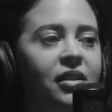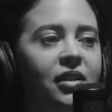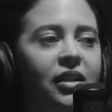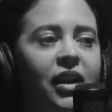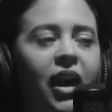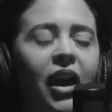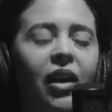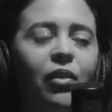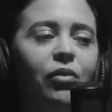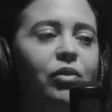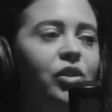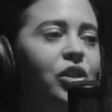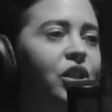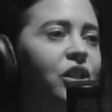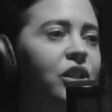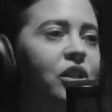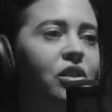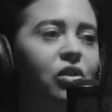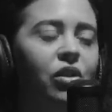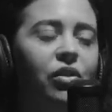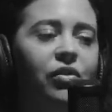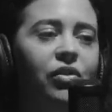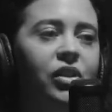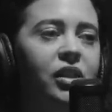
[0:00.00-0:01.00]
yeah, it was just
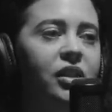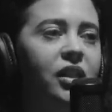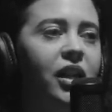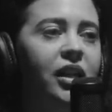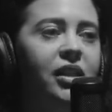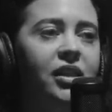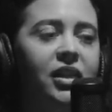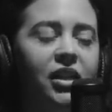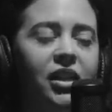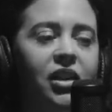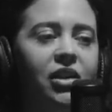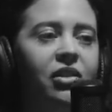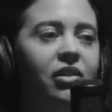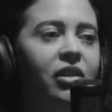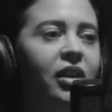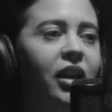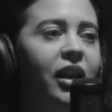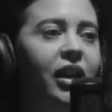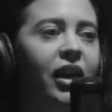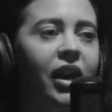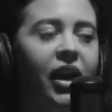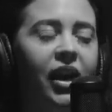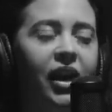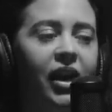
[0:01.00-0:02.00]
sort of this idea. And
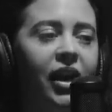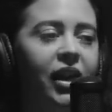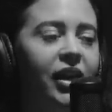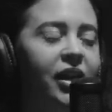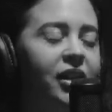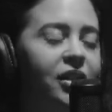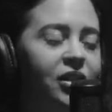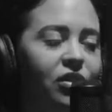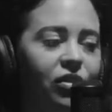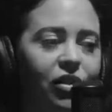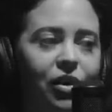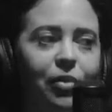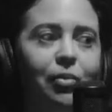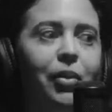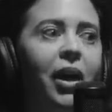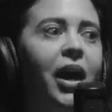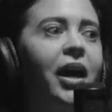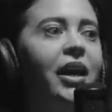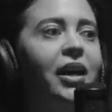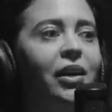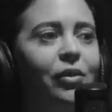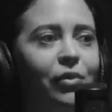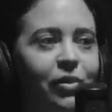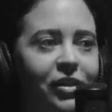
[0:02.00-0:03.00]
I, I guess looking
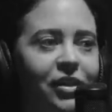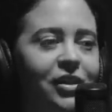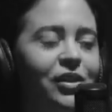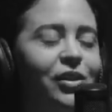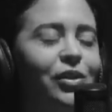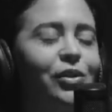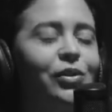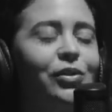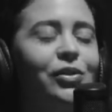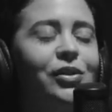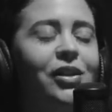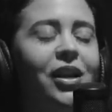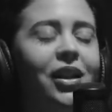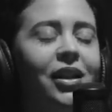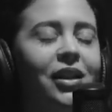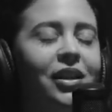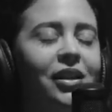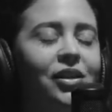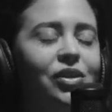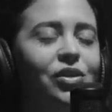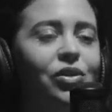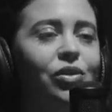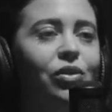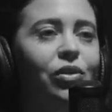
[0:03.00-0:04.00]
back, it was, you know, selling
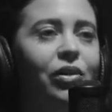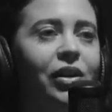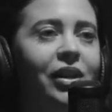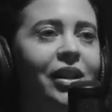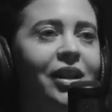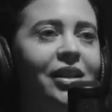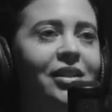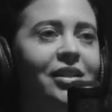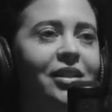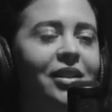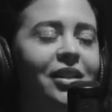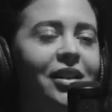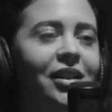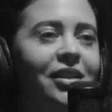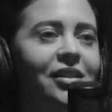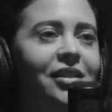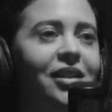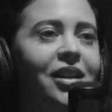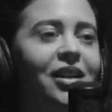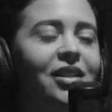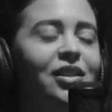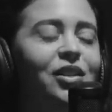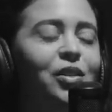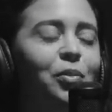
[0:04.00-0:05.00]
a story that didn't
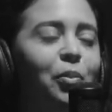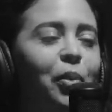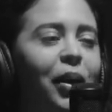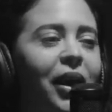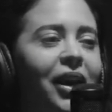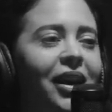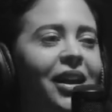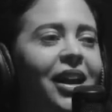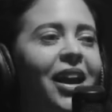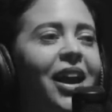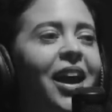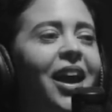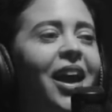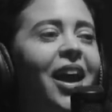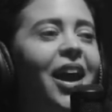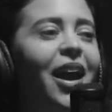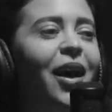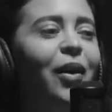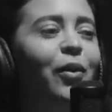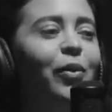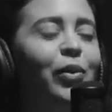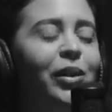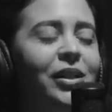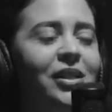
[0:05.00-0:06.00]
exist. But
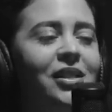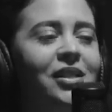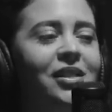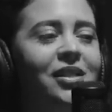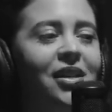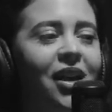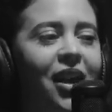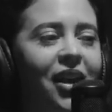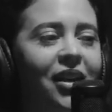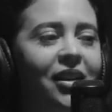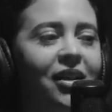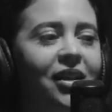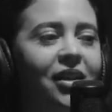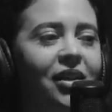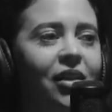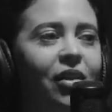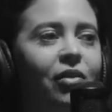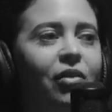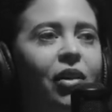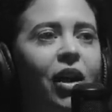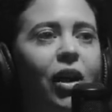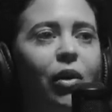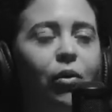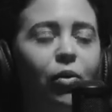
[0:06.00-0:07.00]
we decided,
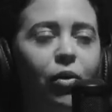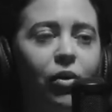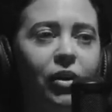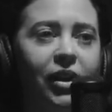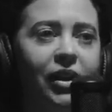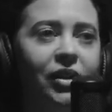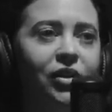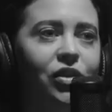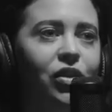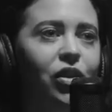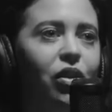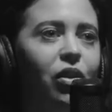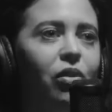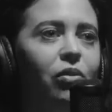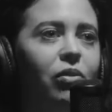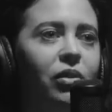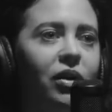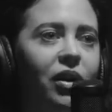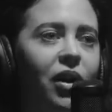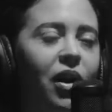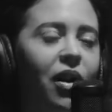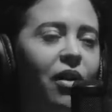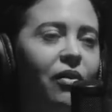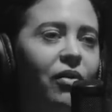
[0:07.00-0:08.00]
okay, well, let's go
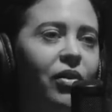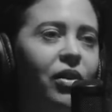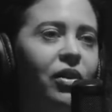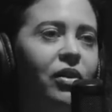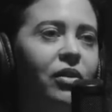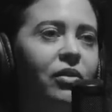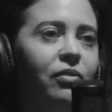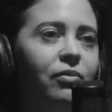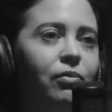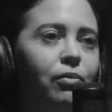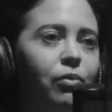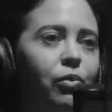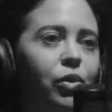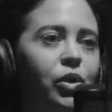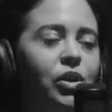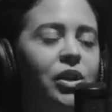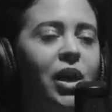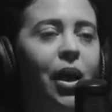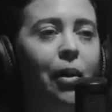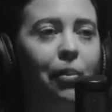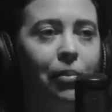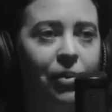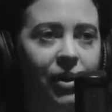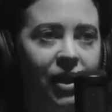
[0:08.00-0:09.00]
and cover what's
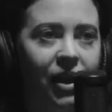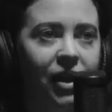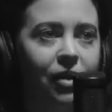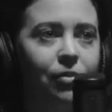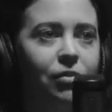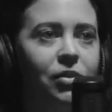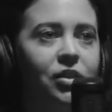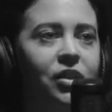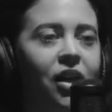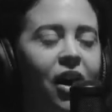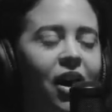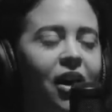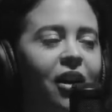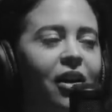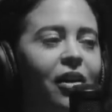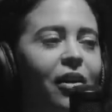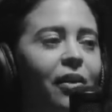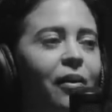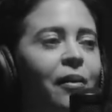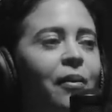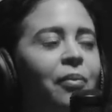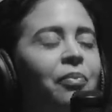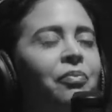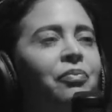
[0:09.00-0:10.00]
happening in
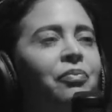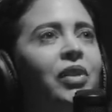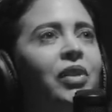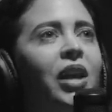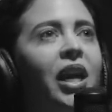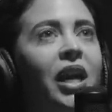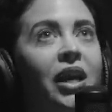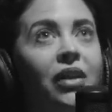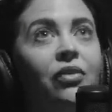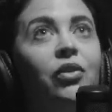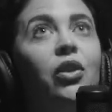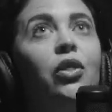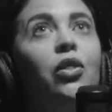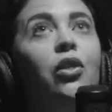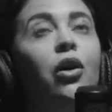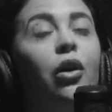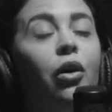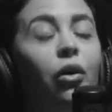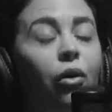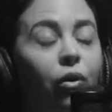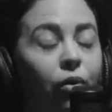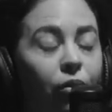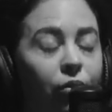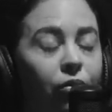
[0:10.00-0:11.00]
Mazar even
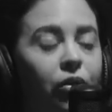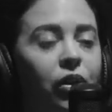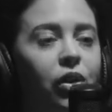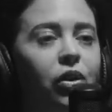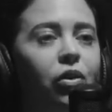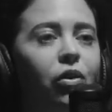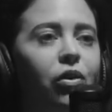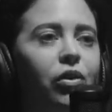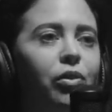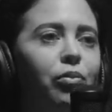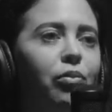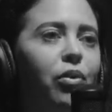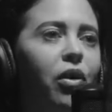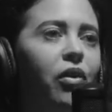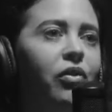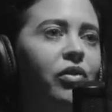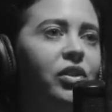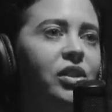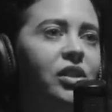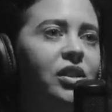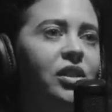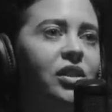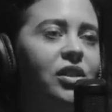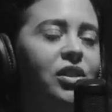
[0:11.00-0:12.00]
though the northern
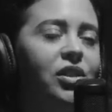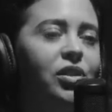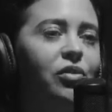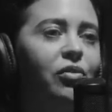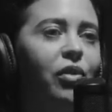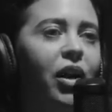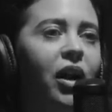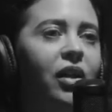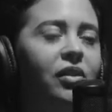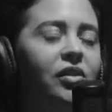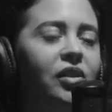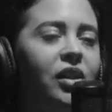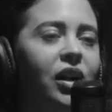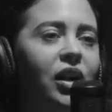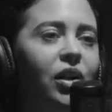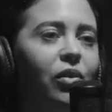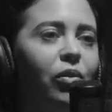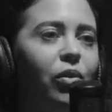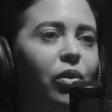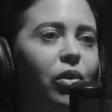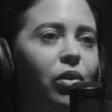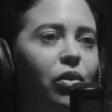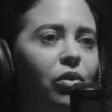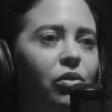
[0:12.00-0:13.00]
provinces surrounding it
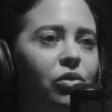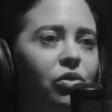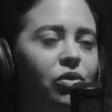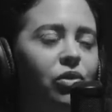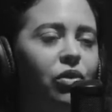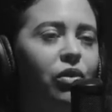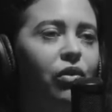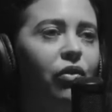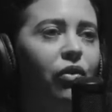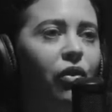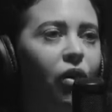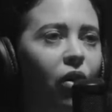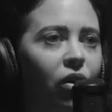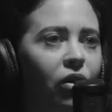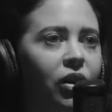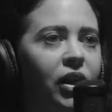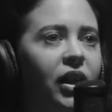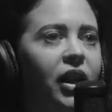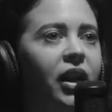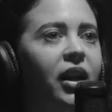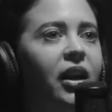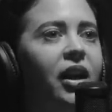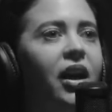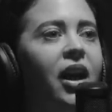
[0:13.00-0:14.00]
were all sort of
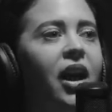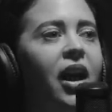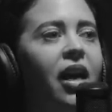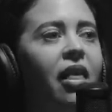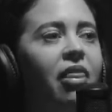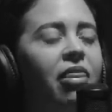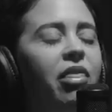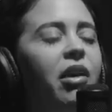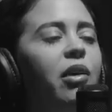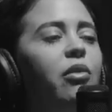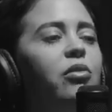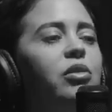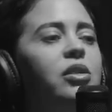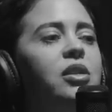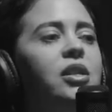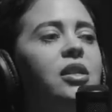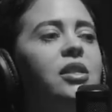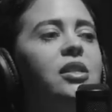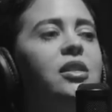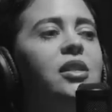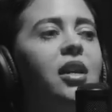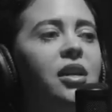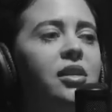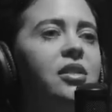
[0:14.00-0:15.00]
falling, there was
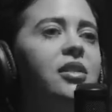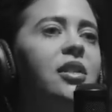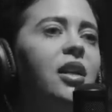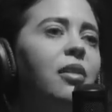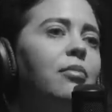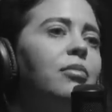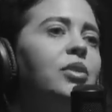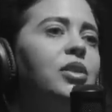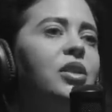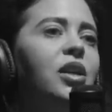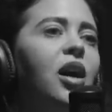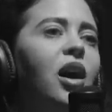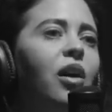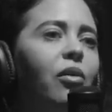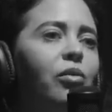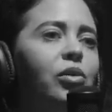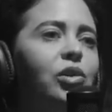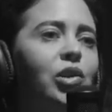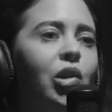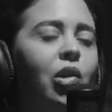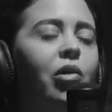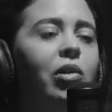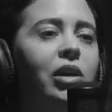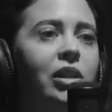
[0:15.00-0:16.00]
this sense that Mazar
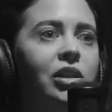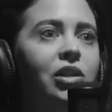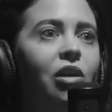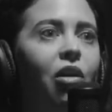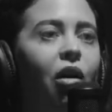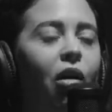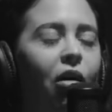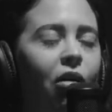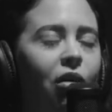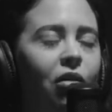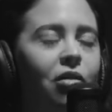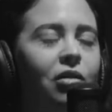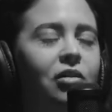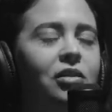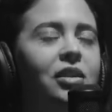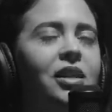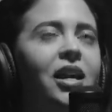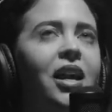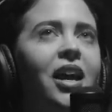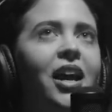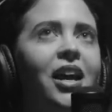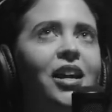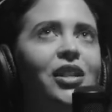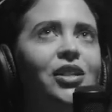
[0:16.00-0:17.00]
was going to hold.
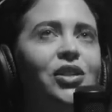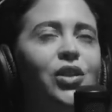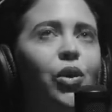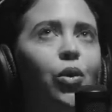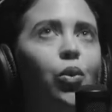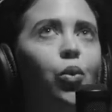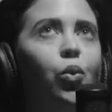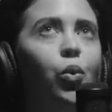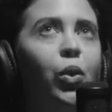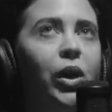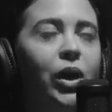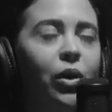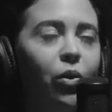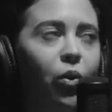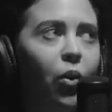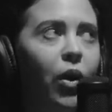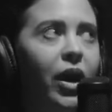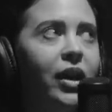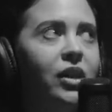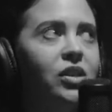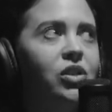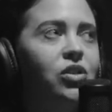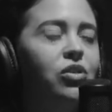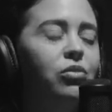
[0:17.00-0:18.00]
So we
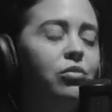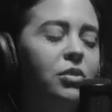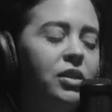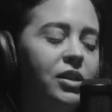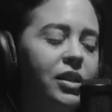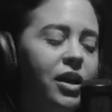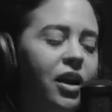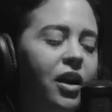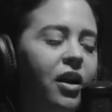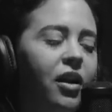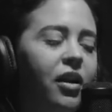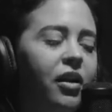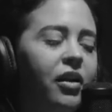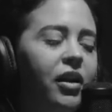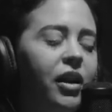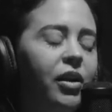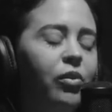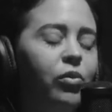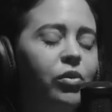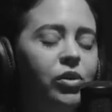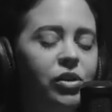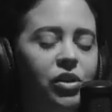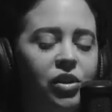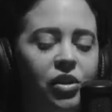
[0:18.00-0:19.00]
went to Mazar.
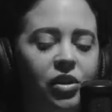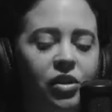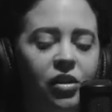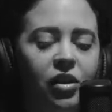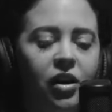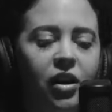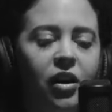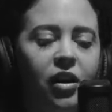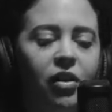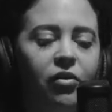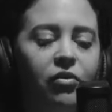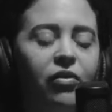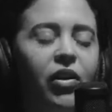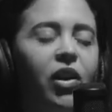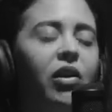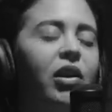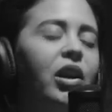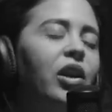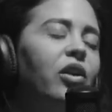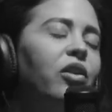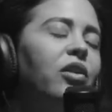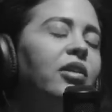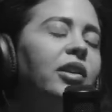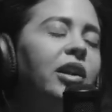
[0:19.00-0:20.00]
It was uh,
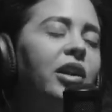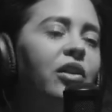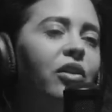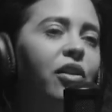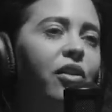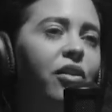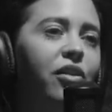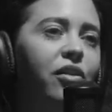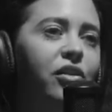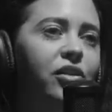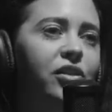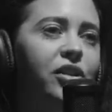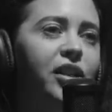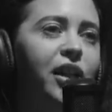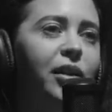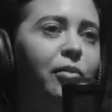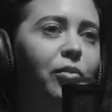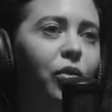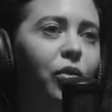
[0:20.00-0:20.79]
very early on a Thursday